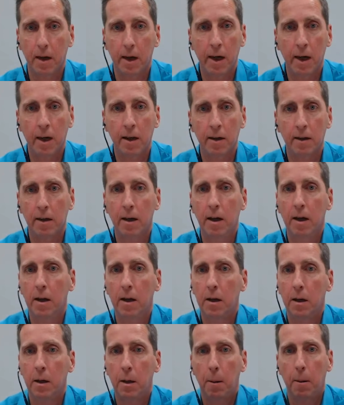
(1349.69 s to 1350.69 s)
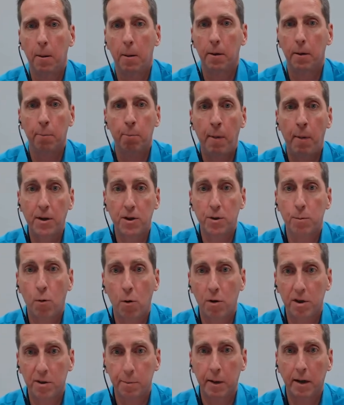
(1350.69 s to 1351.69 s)
and much
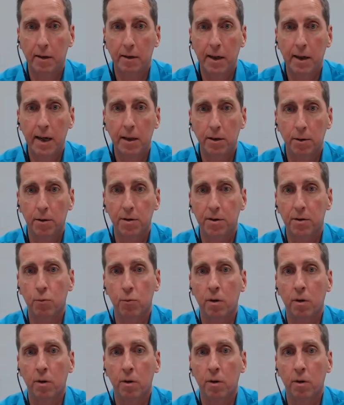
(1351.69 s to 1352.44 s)
more spectators